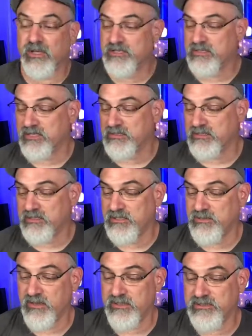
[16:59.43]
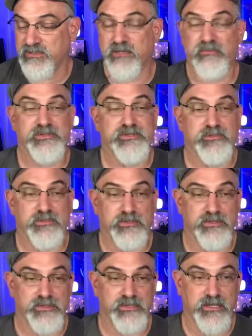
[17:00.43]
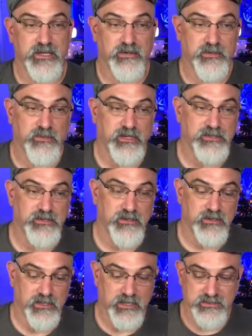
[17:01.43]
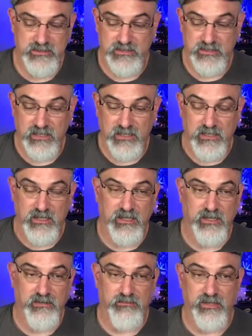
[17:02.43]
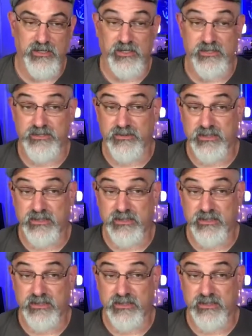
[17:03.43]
I actually get to teach my ensembles in person now in my guitar classes, but it also